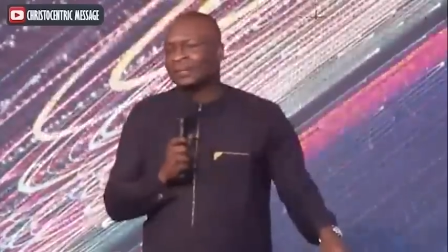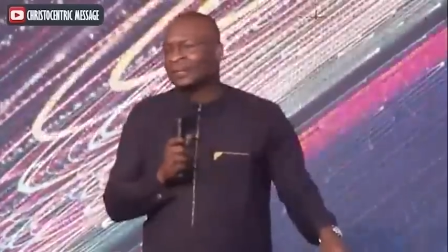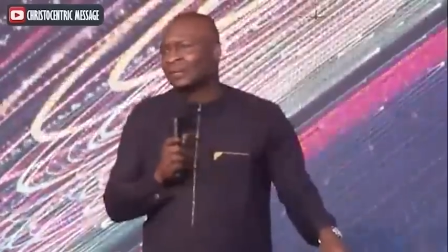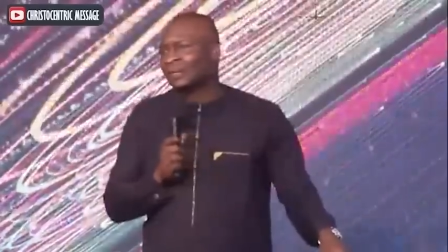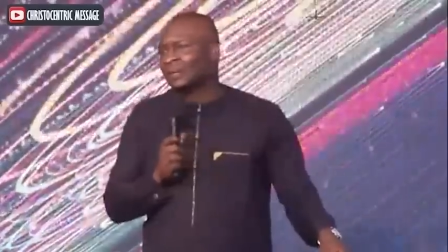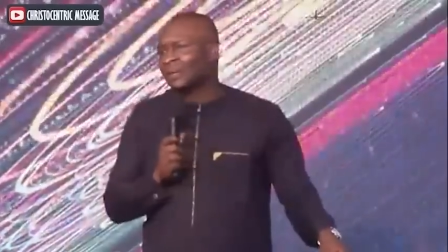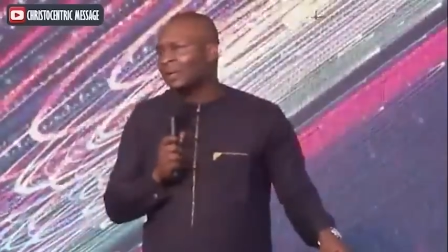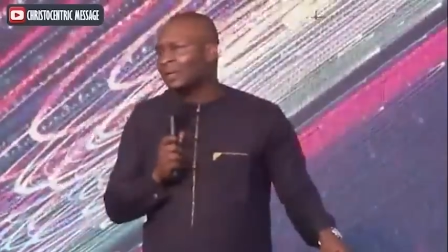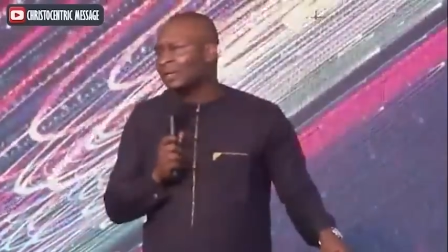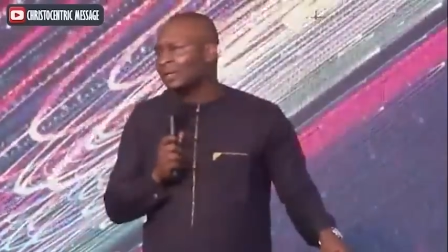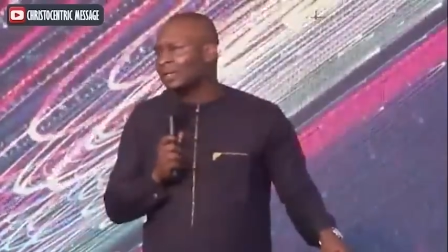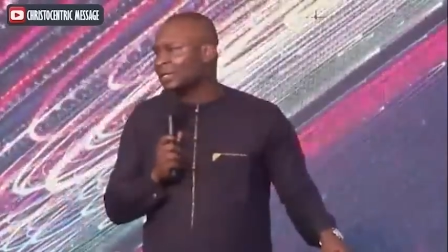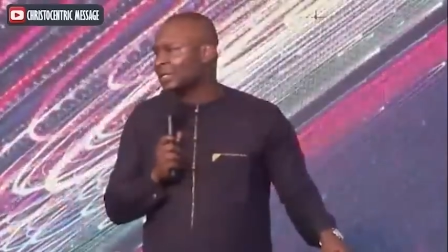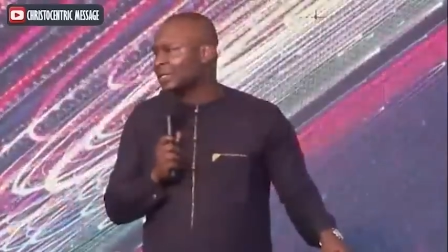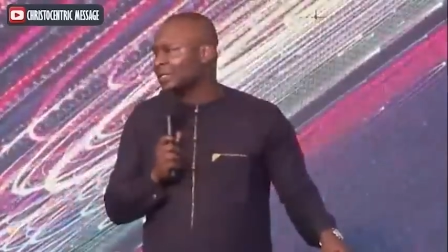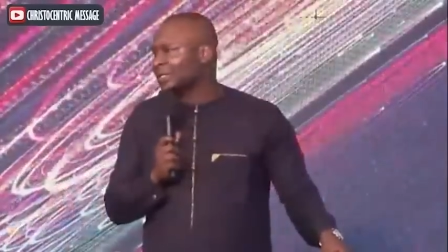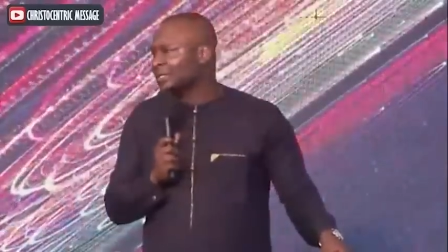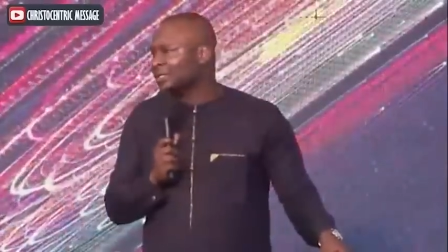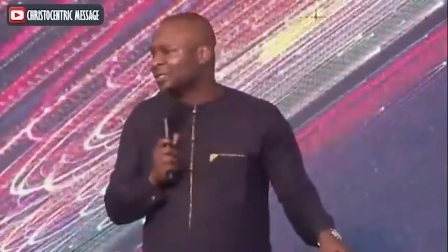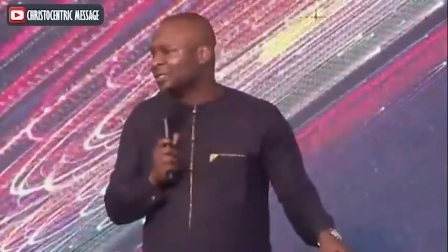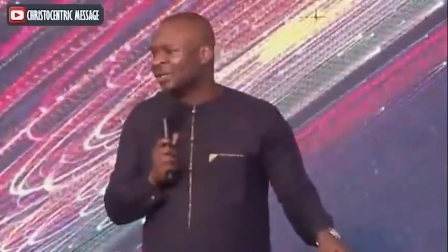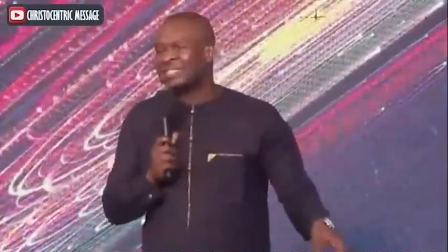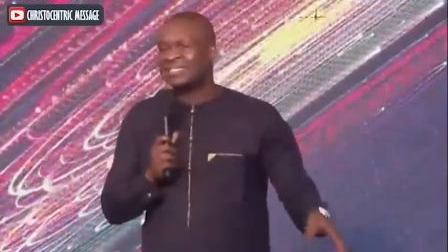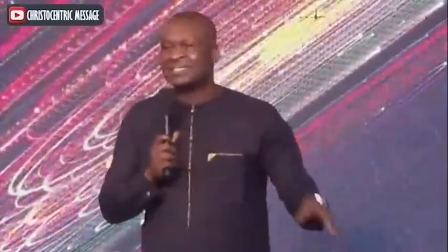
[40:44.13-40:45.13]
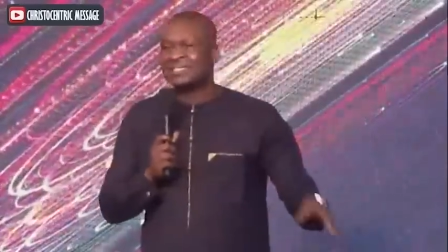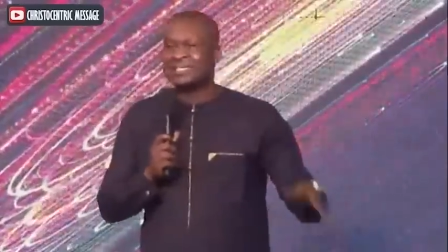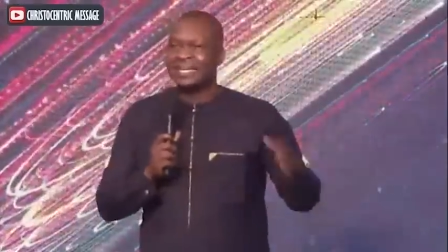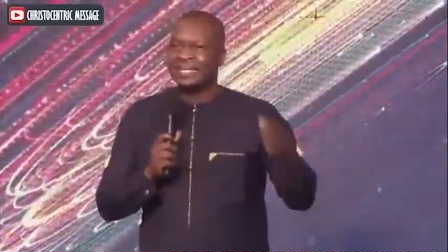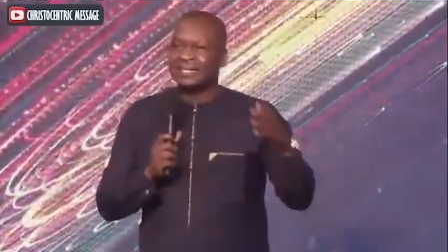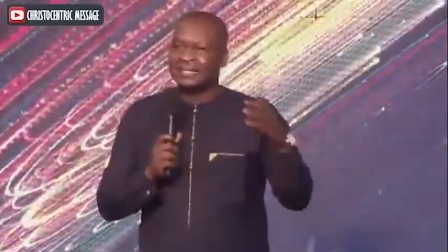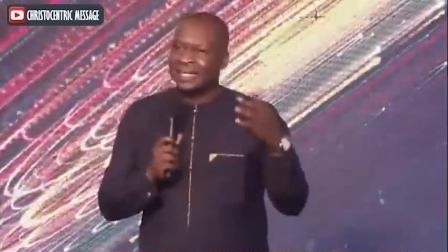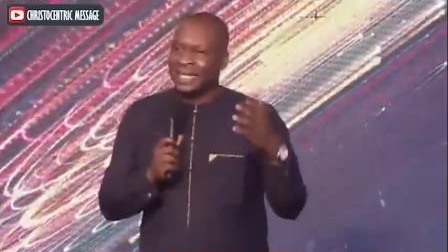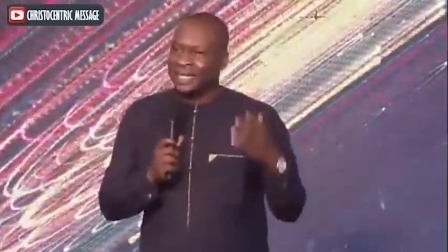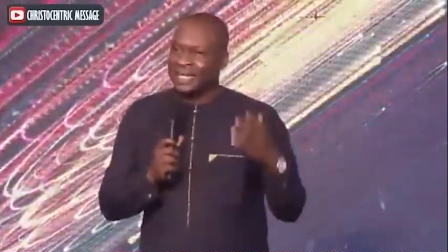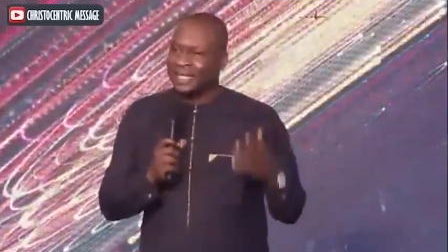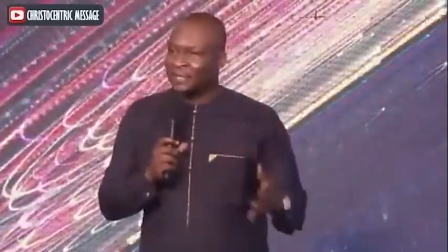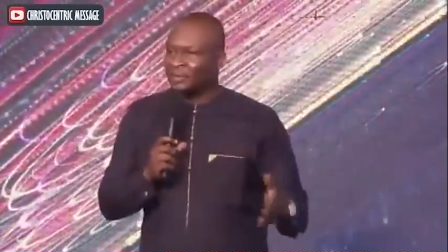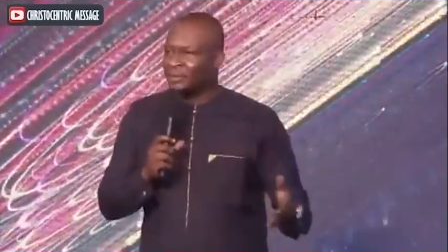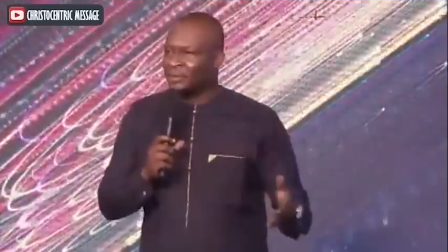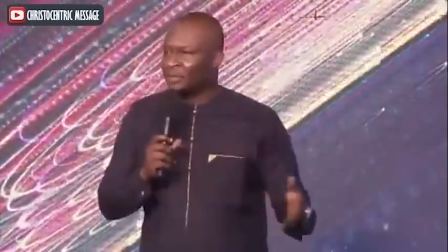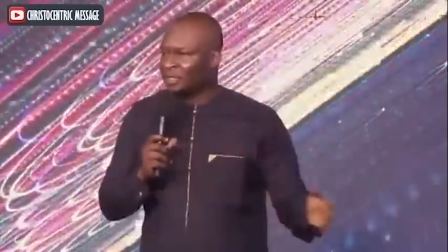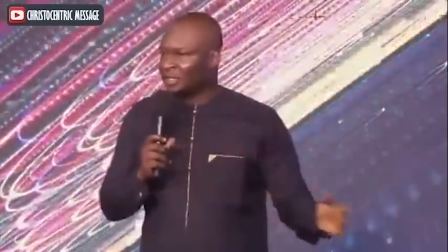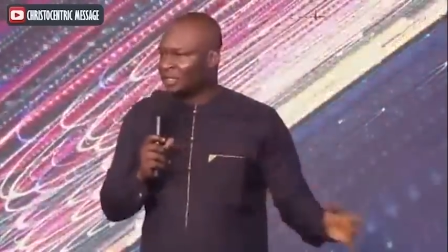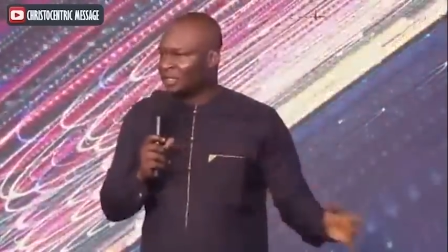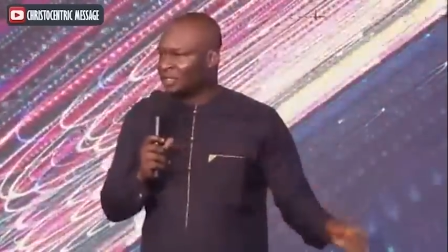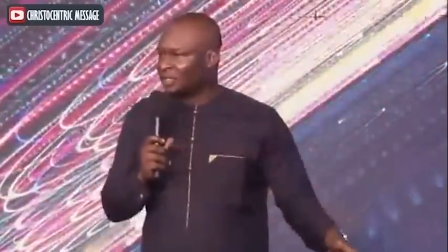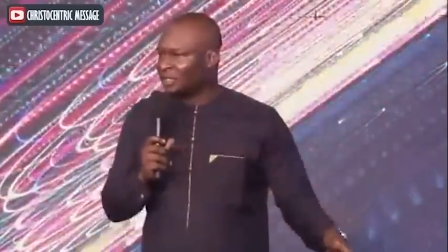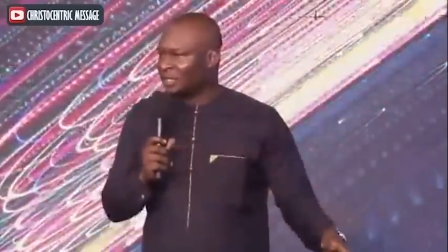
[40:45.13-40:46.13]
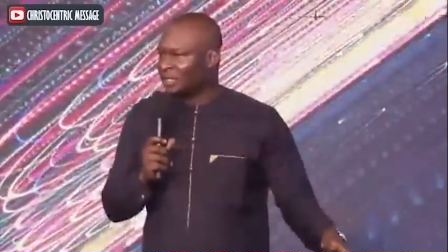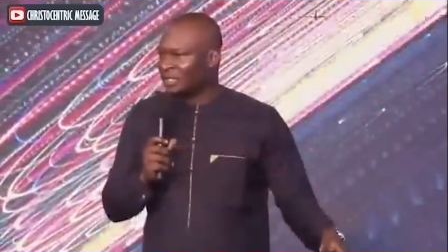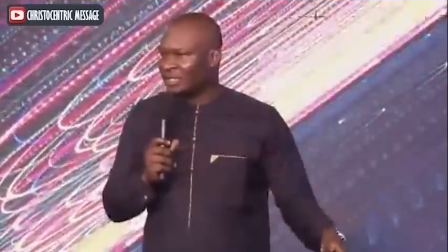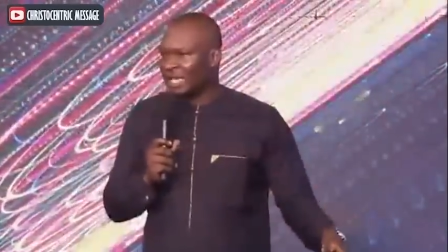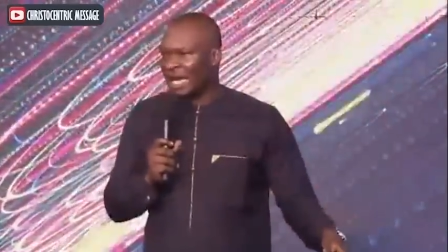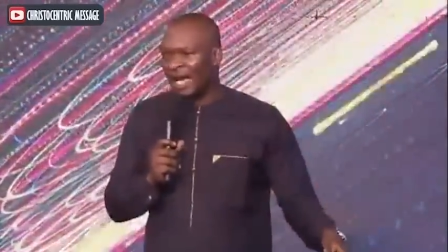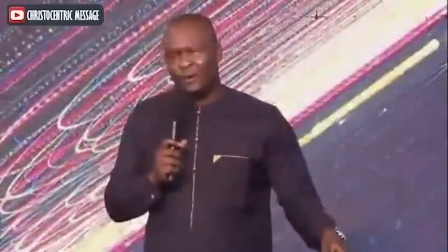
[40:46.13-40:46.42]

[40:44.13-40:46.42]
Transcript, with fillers: oh God, just say thank you, Jesus.